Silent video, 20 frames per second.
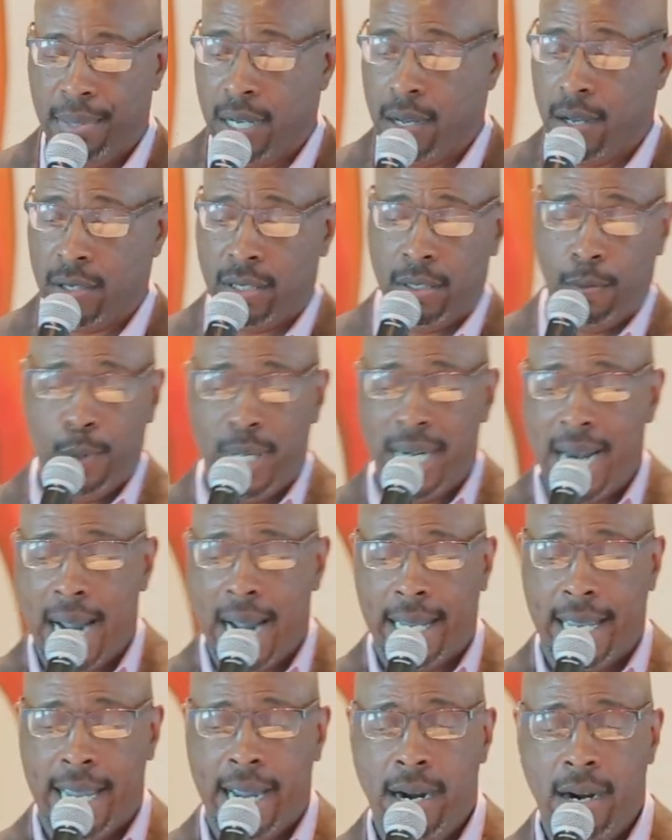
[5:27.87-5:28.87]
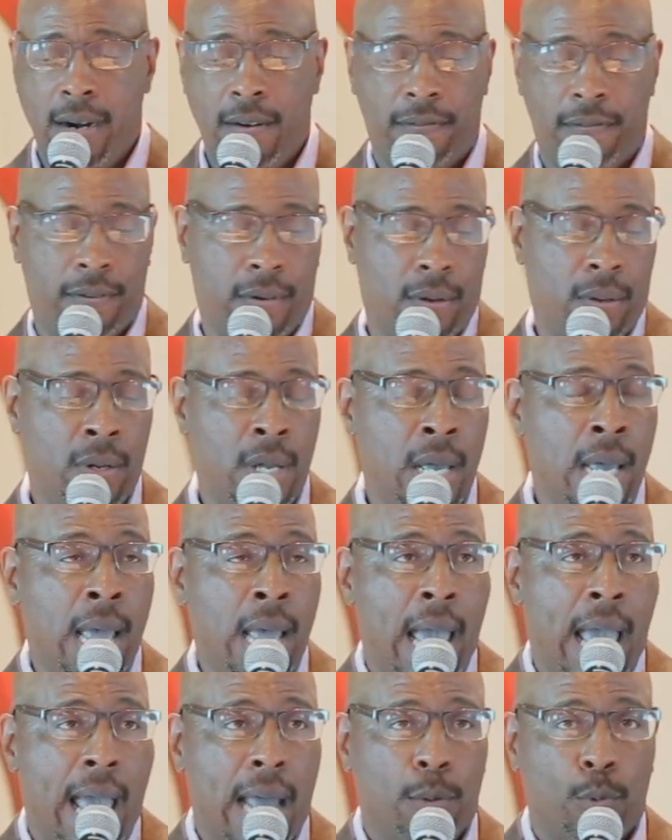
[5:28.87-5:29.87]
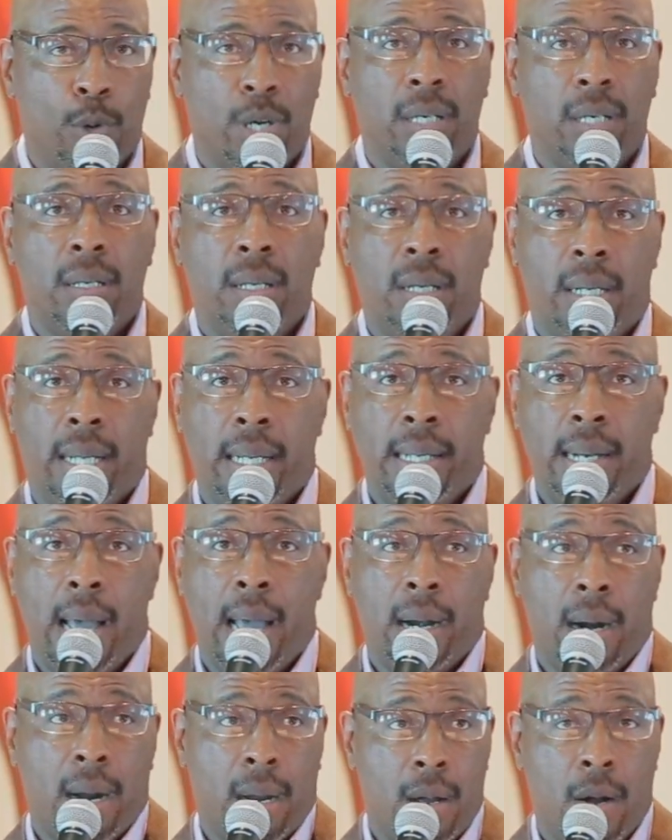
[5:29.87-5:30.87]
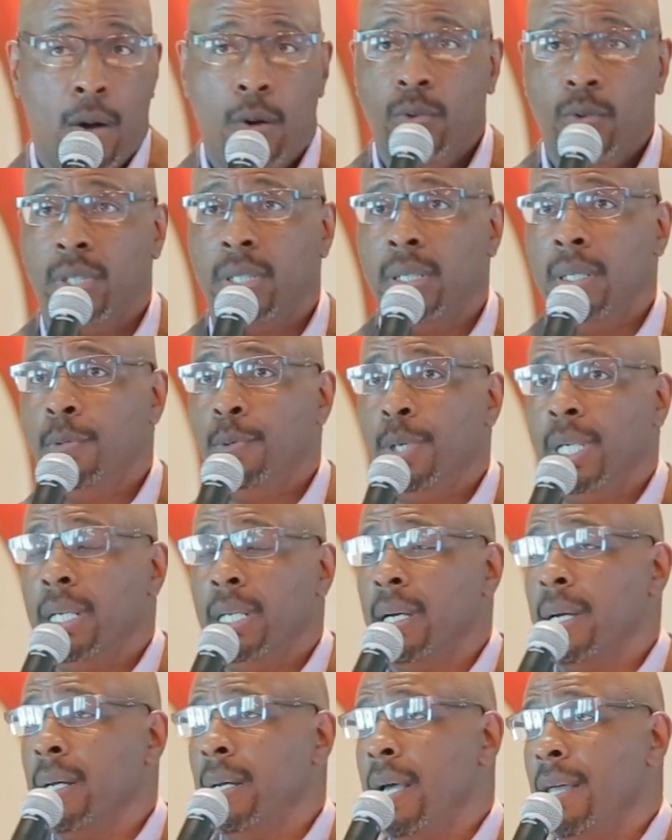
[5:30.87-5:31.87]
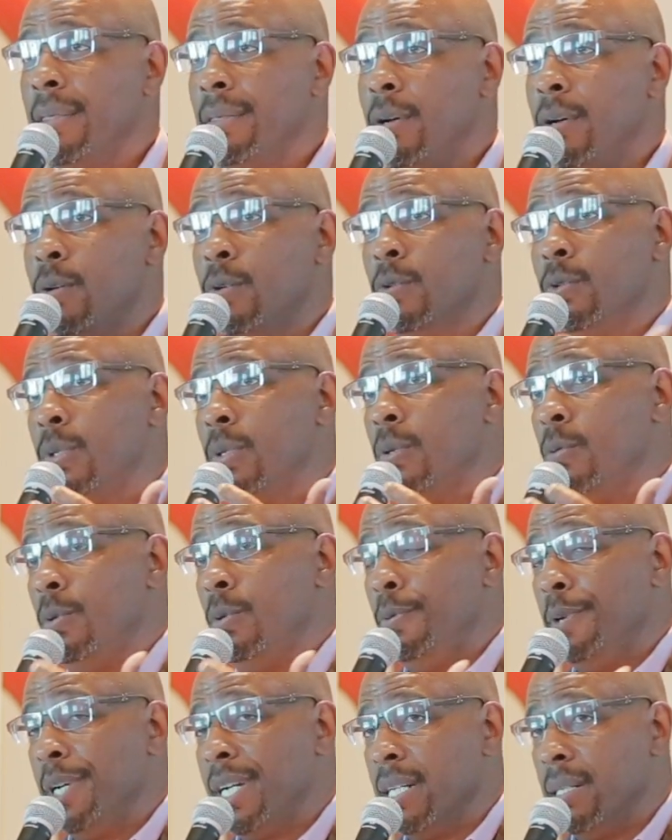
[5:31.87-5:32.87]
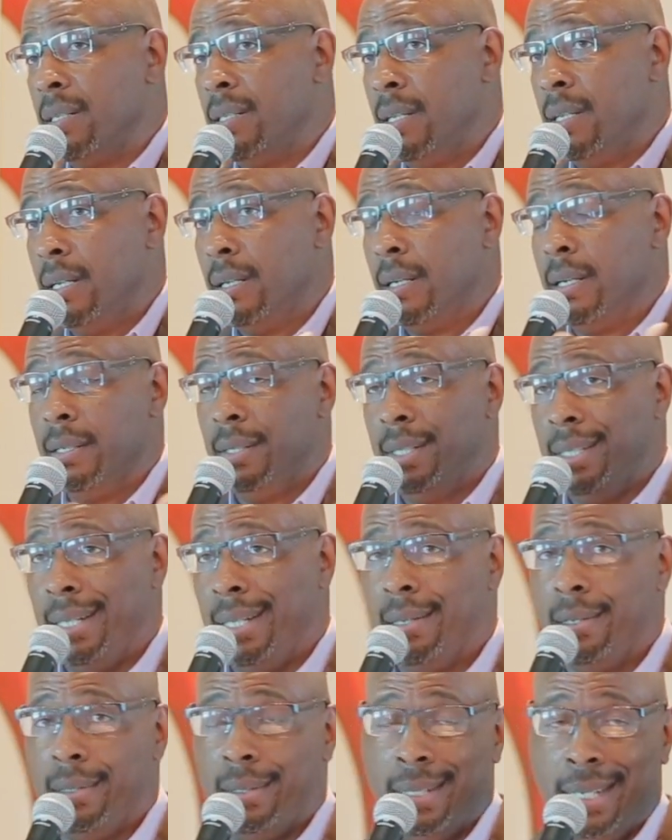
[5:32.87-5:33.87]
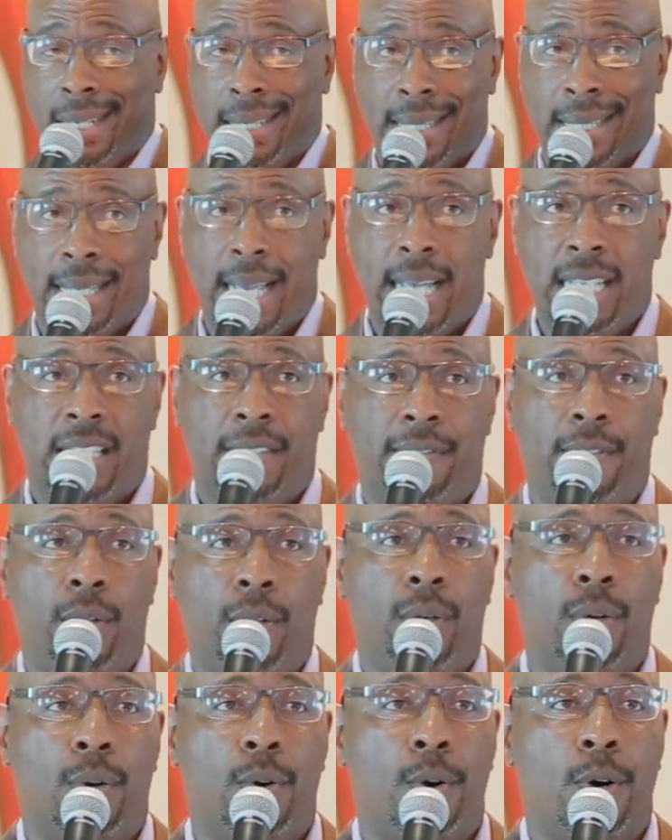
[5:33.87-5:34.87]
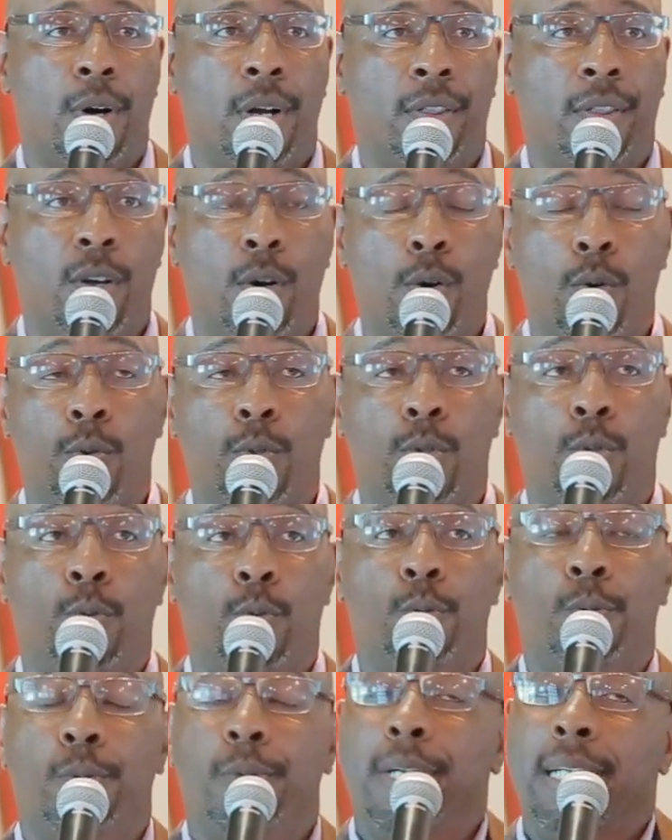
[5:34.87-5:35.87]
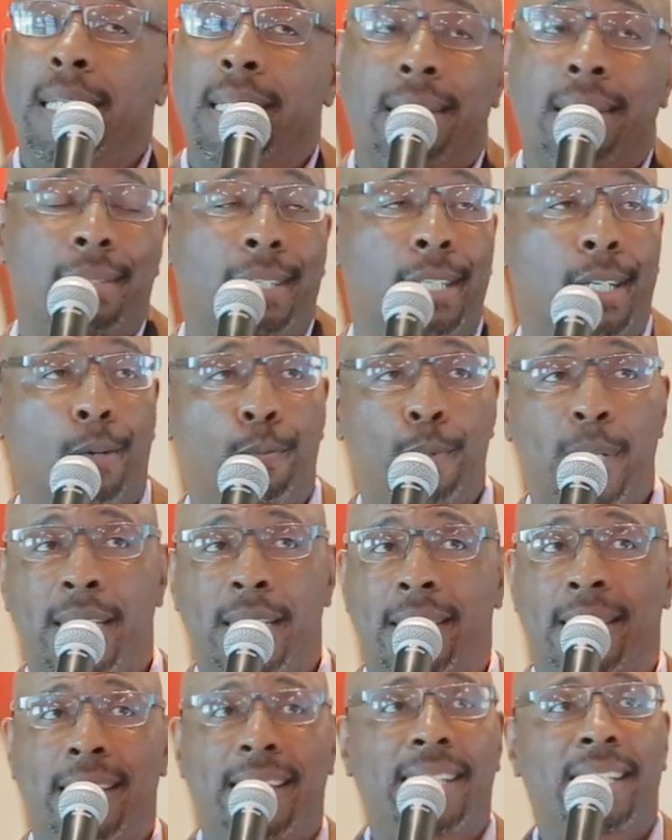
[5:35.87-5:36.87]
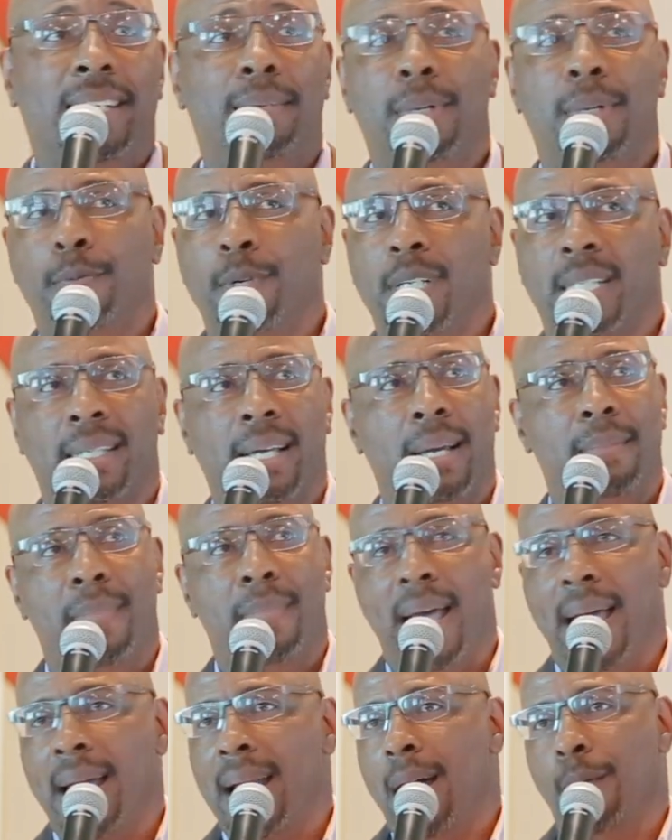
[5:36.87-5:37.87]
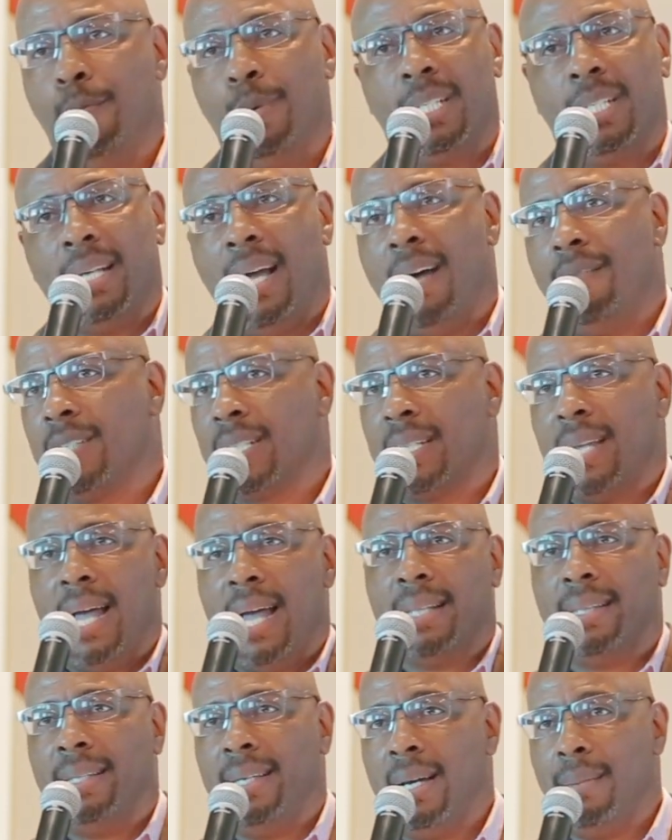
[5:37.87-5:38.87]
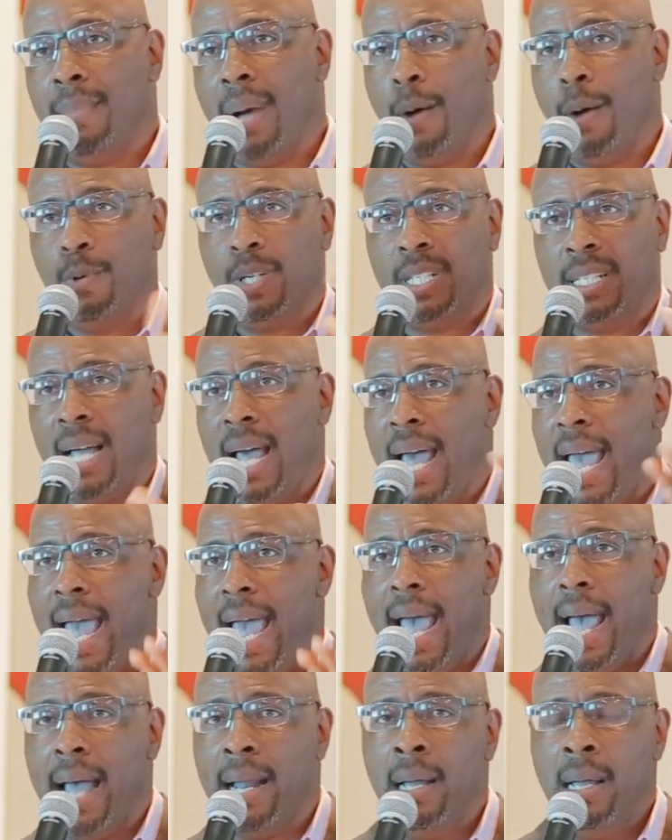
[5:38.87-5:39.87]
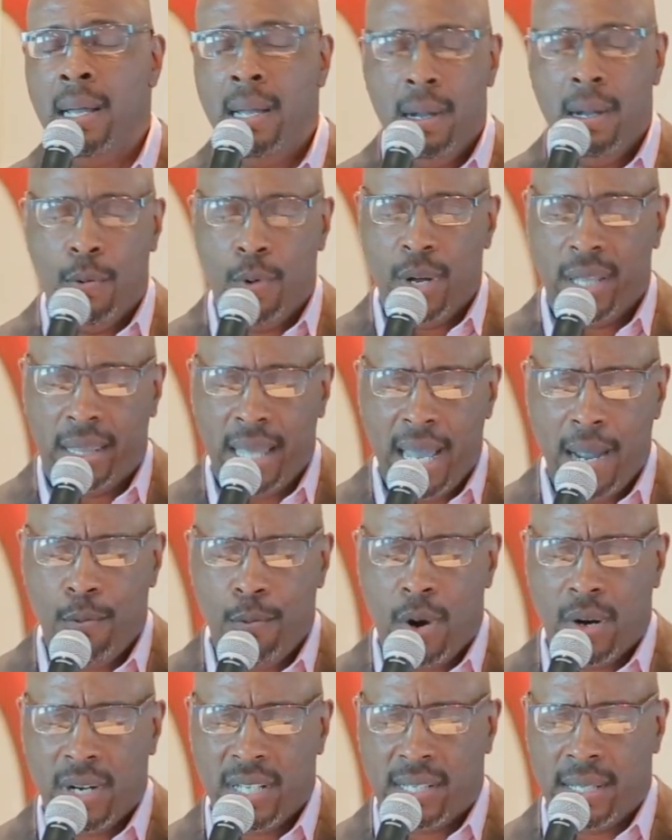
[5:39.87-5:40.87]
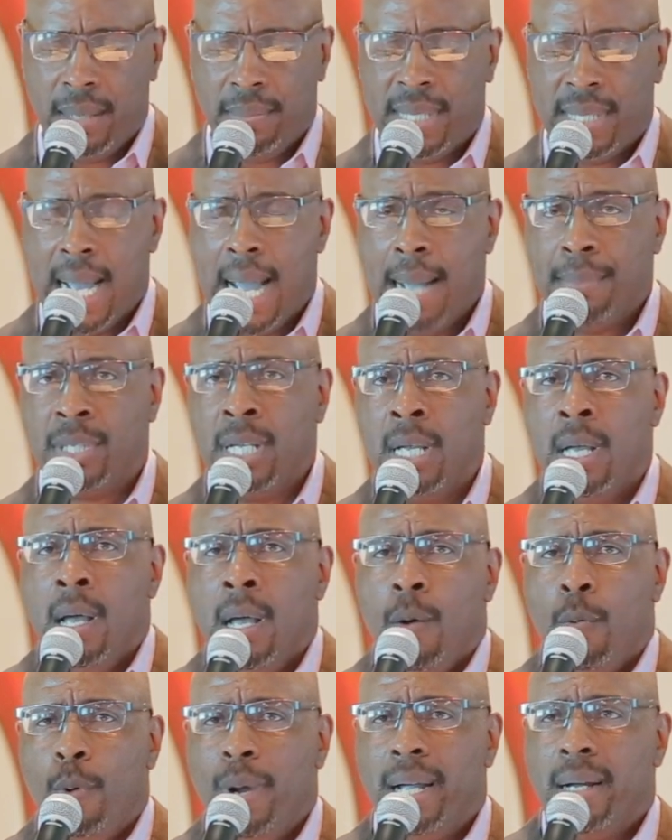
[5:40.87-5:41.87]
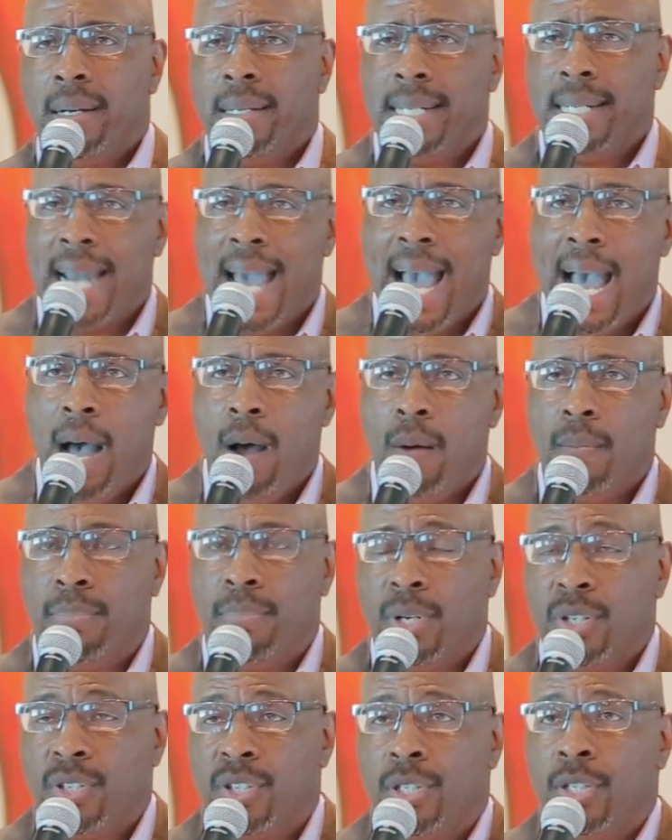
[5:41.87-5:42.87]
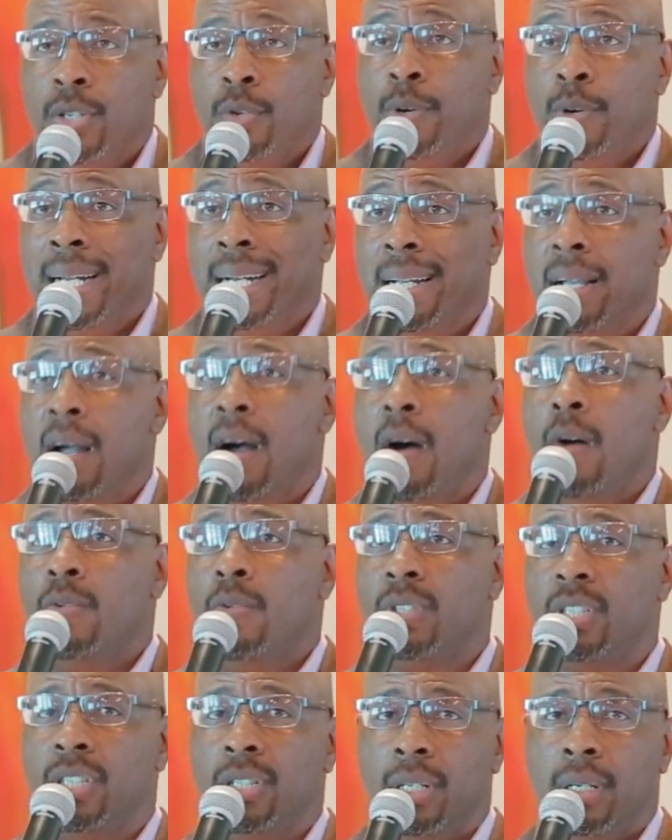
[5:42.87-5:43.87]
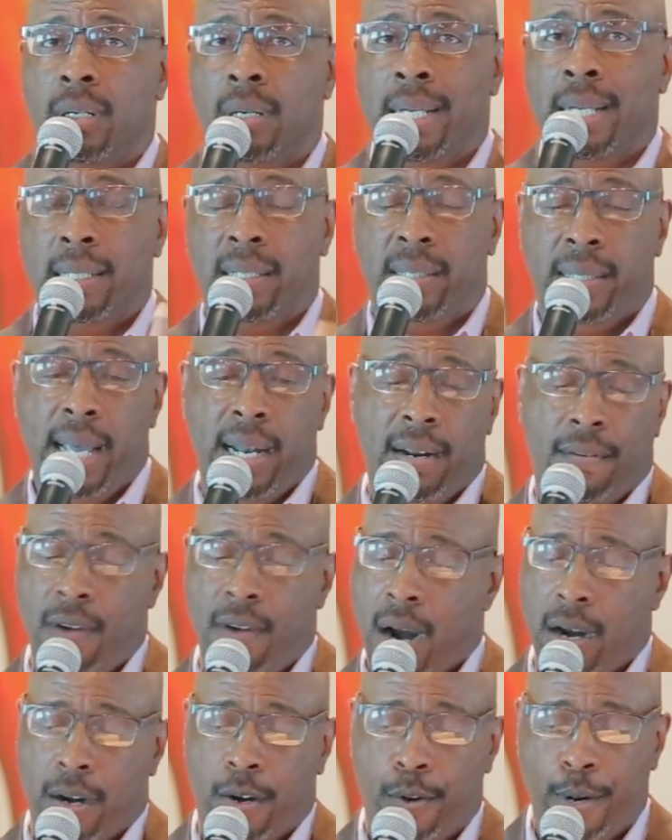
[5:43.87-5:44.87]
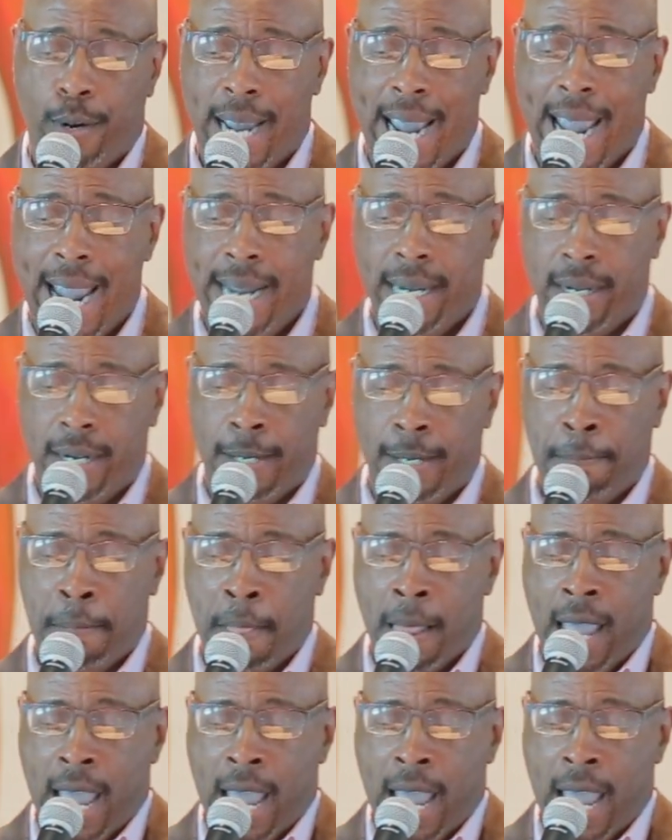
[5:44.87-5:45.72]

Because if we're not careful and we're looking at our culture, we're looking at those who we would consider successful or those who we, you know, we see them and we say, man, I wish I was like them. I wish I had what they want. And sometimes we are now pursuing culture instead of our creator.